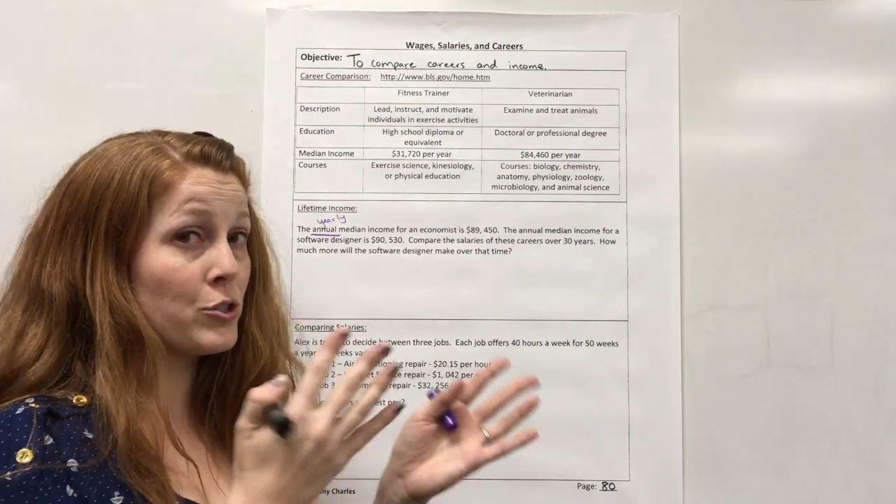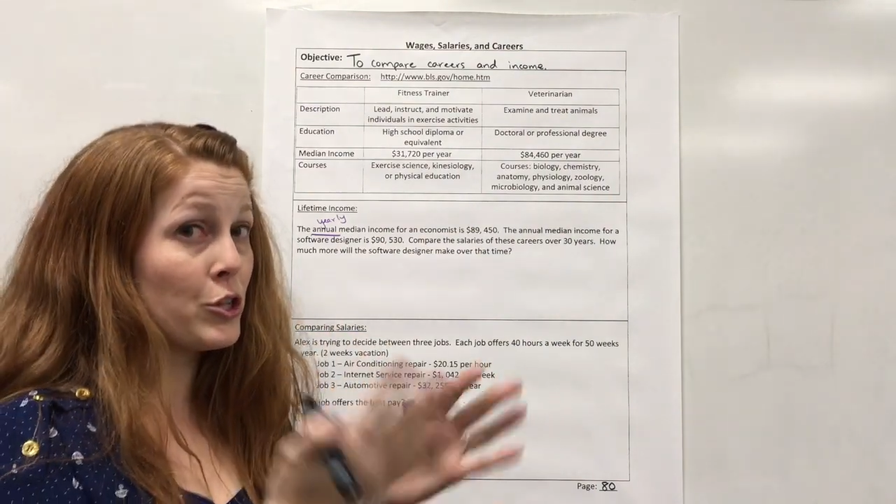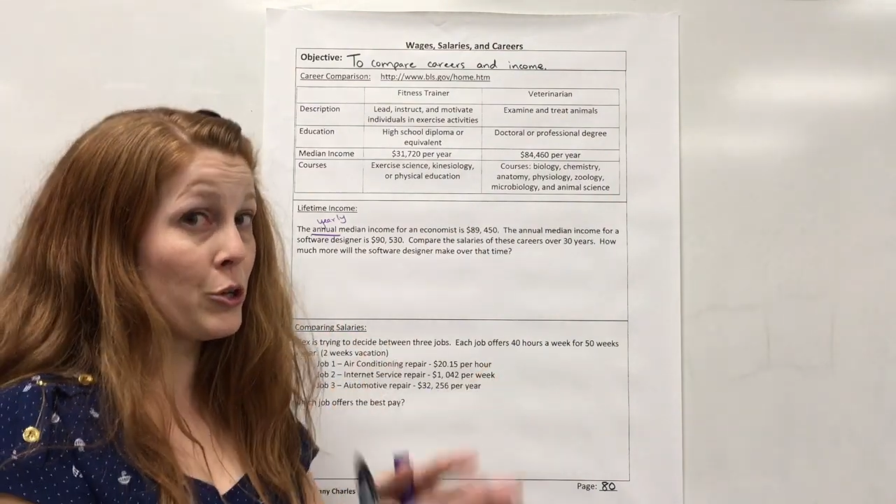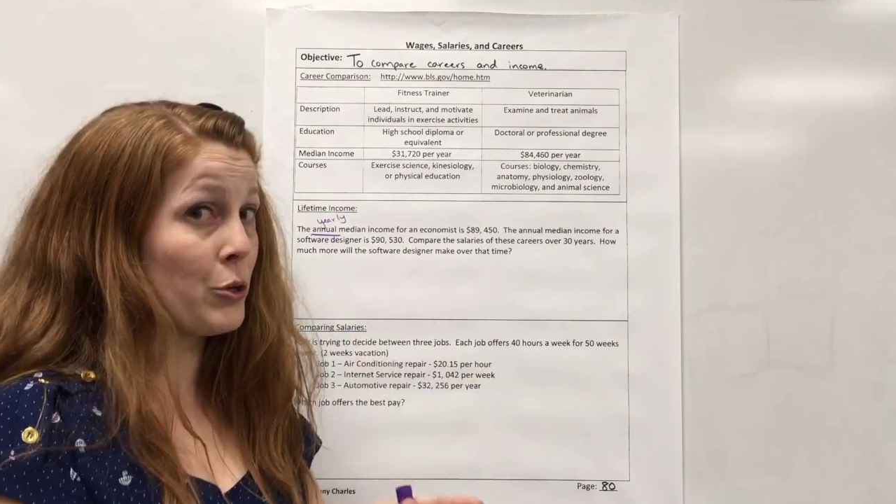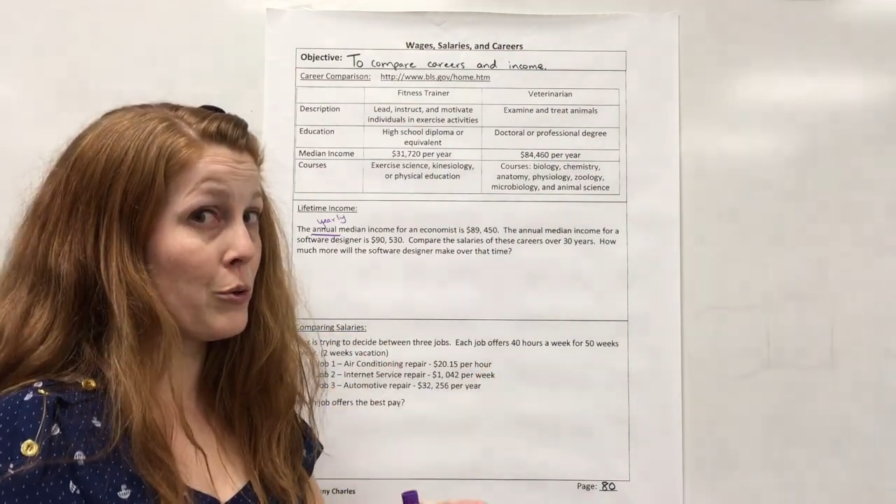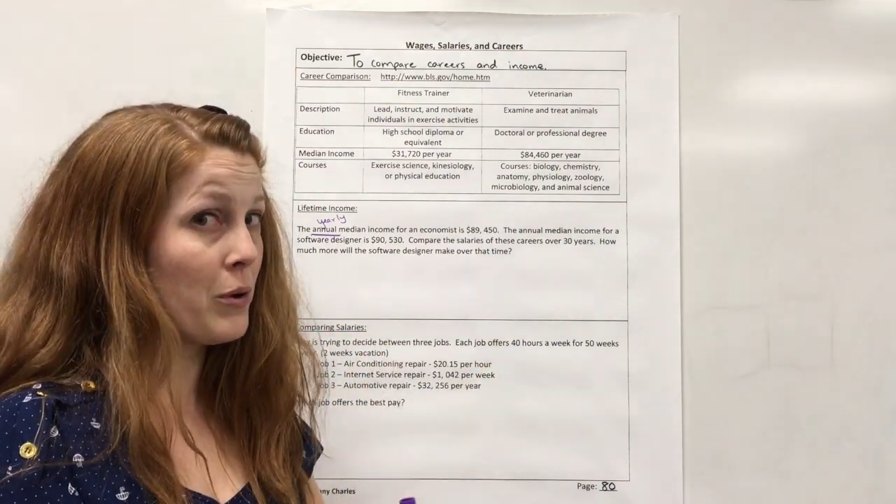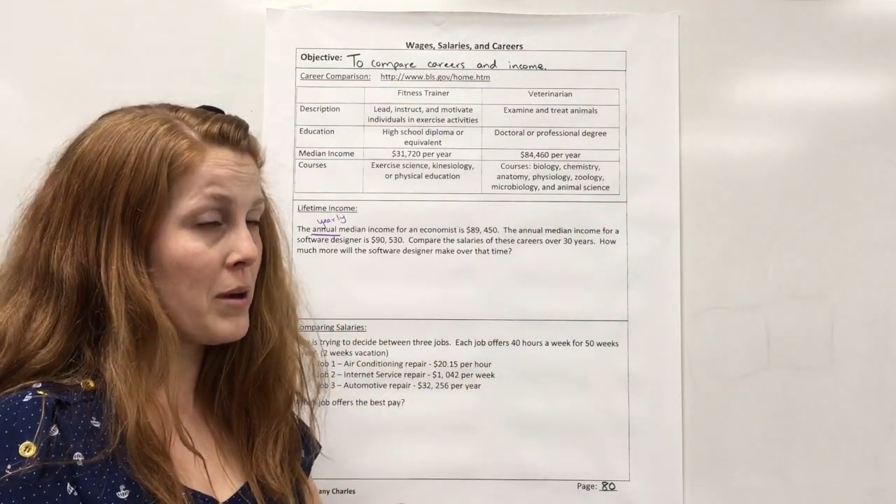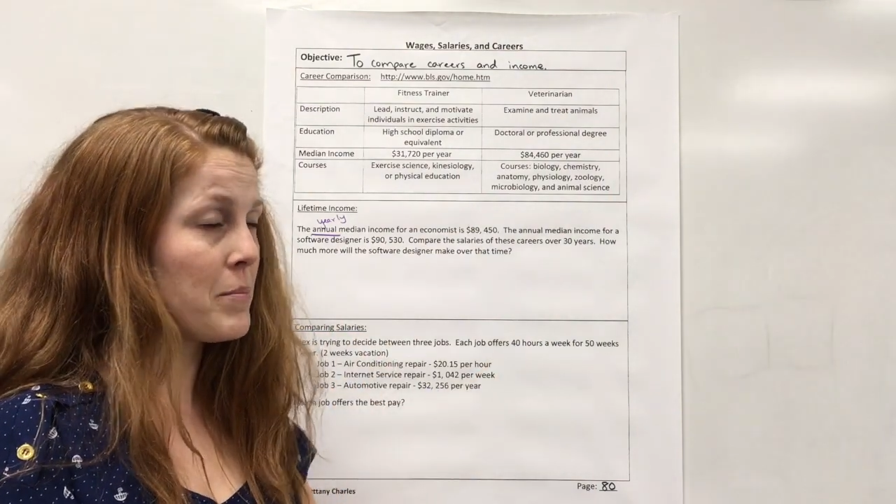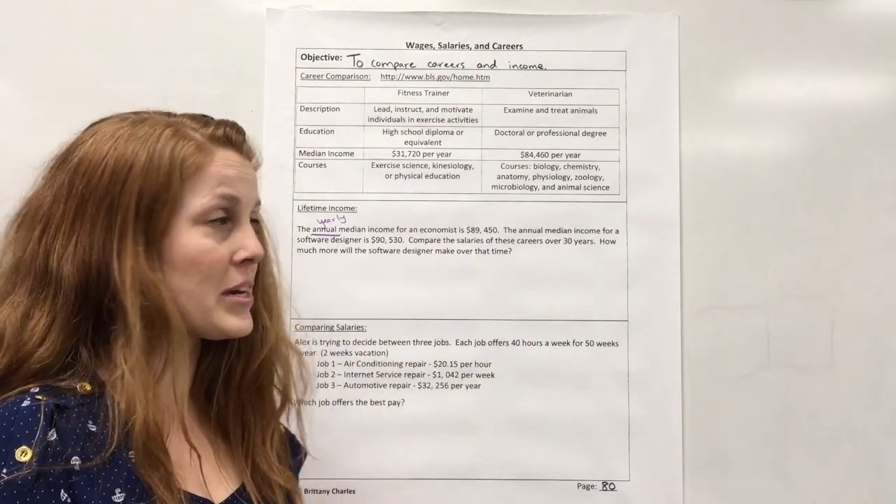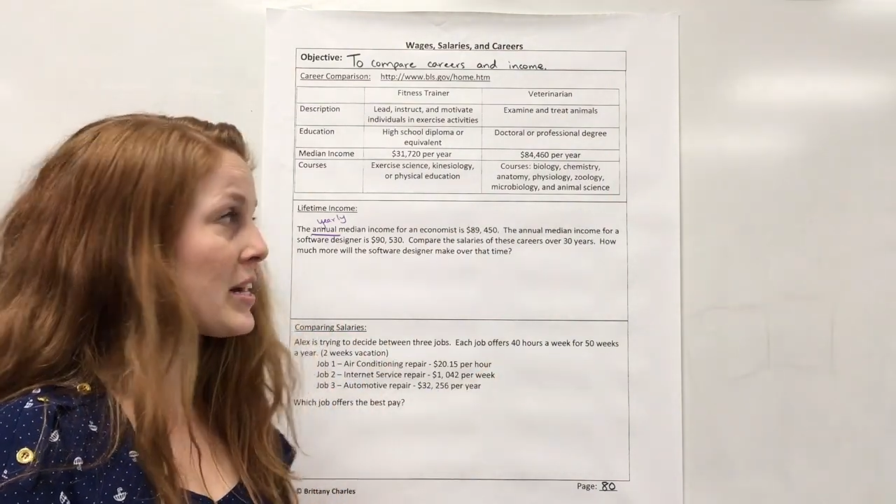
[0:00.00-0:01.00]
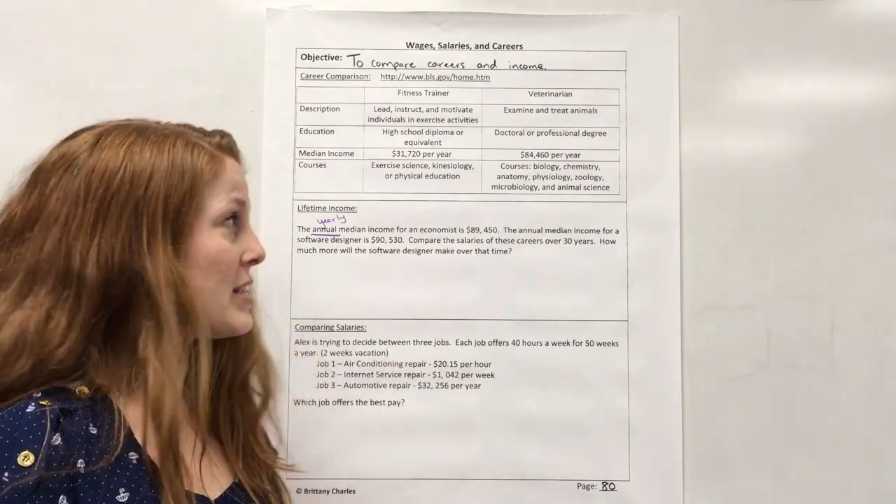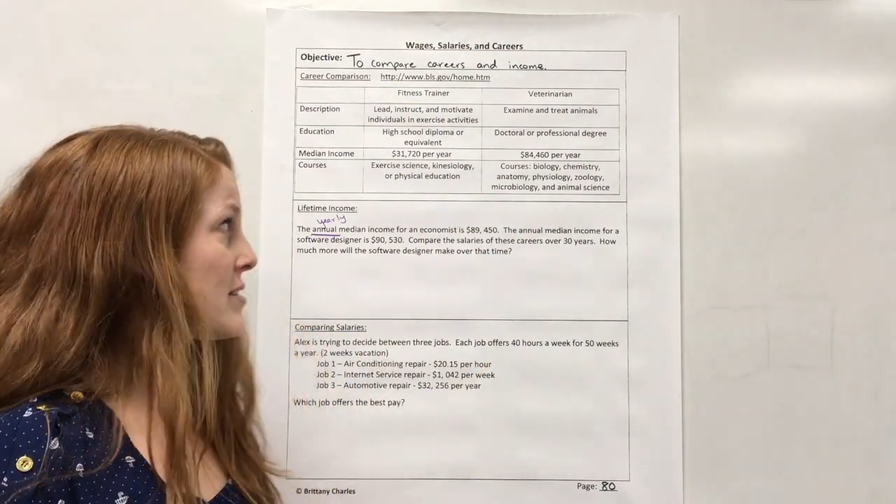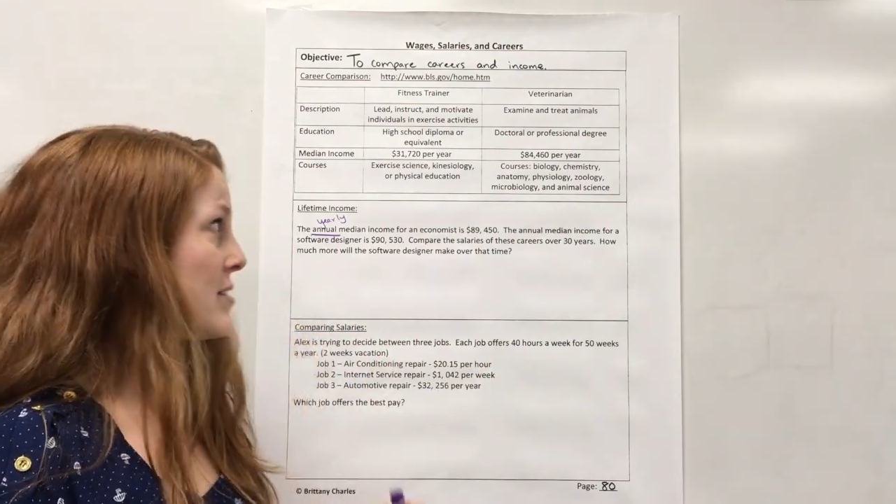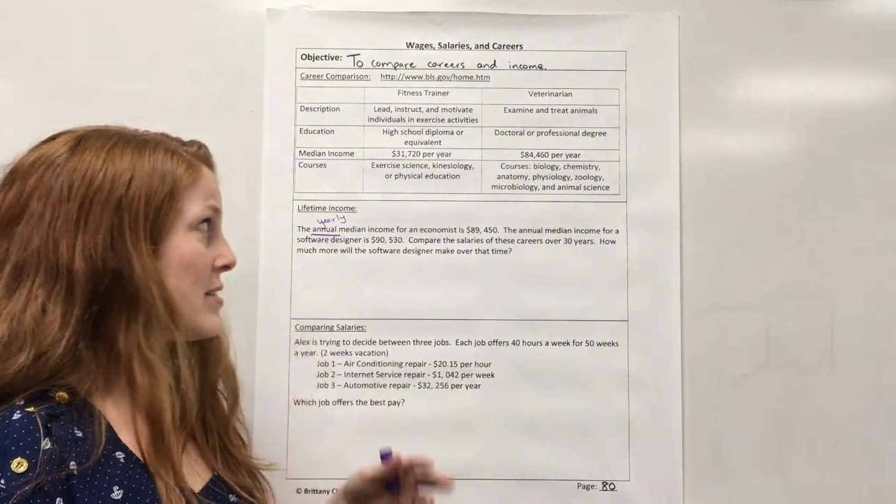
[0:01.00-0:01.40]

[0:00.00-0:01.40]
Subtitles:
2 because